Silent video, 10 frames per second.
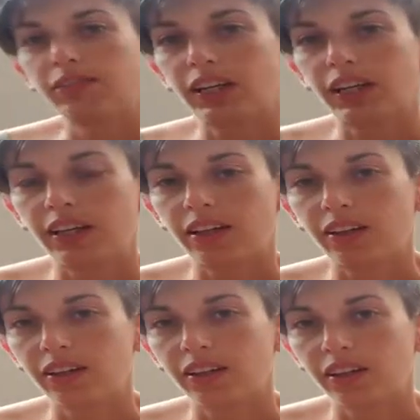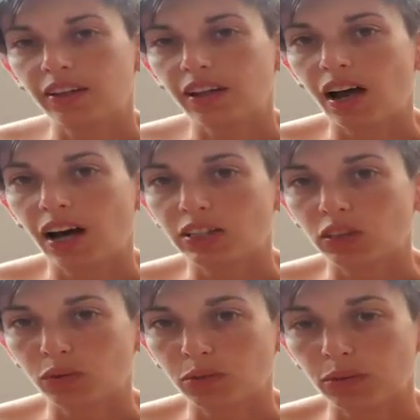of kit that I
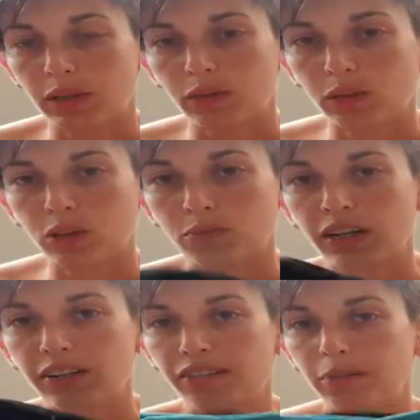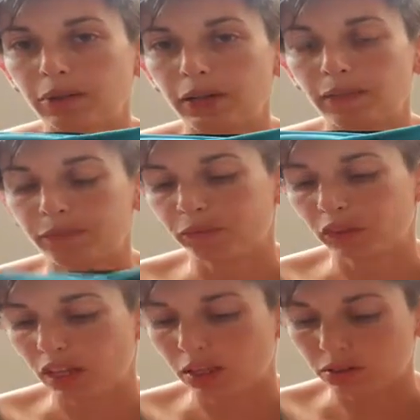took with me was my flip belt.
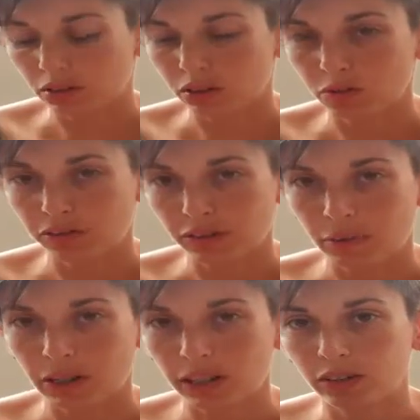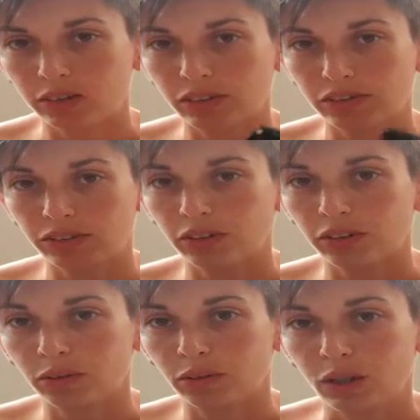I absolutely love my flip belt. I use it
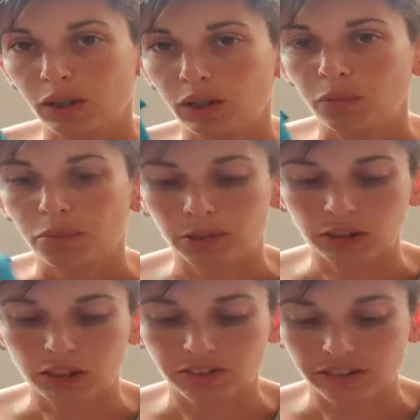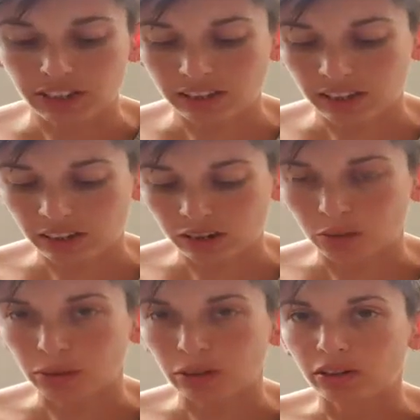for pretty much every race that I do
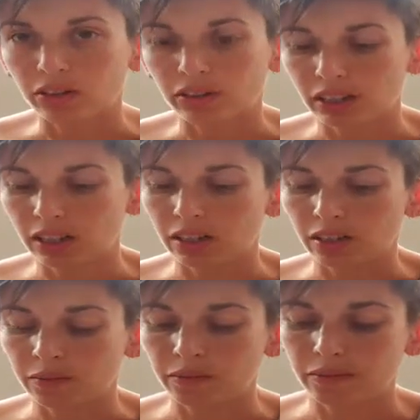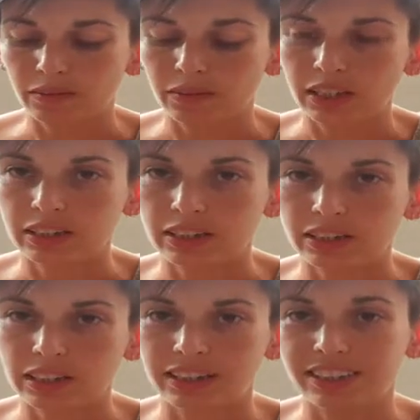because
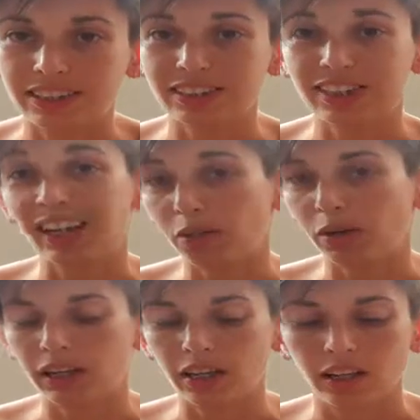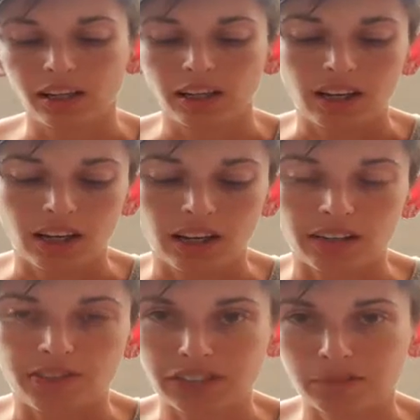it's lightweight.
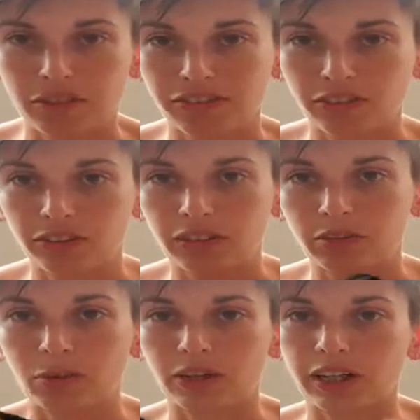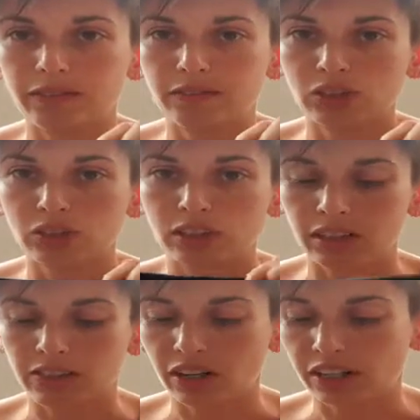It fits my phone in the pocket so that
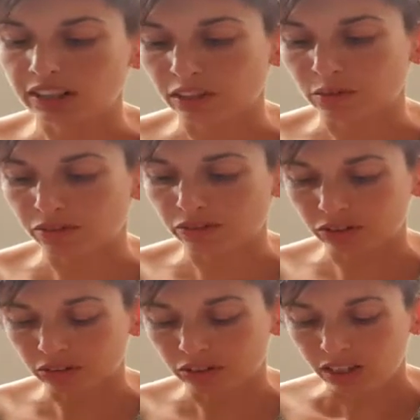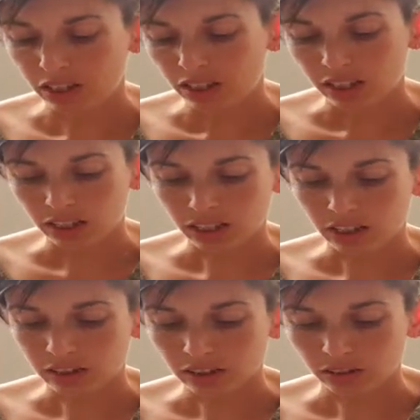I've got access to my phone,
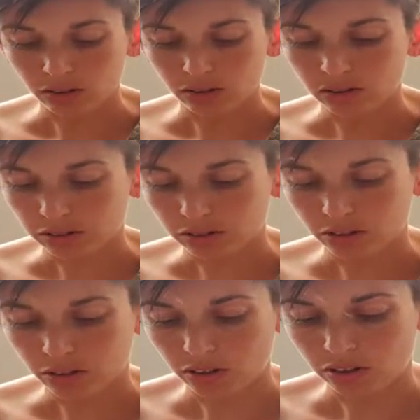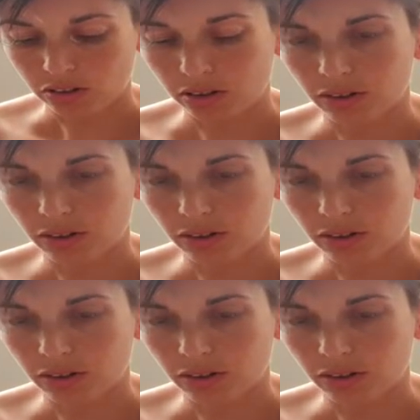and it's also got